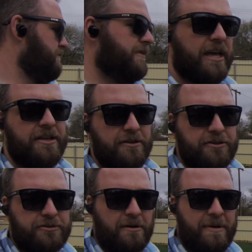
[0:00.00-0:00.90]
yeah, you know, to
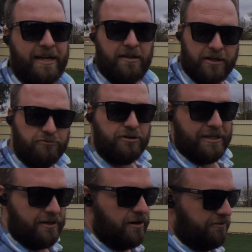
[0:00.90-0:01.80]
try and make it like a
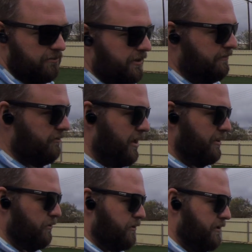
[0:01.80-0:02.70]
really nice looking rye
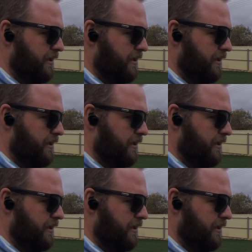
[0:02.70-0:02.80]
lawn.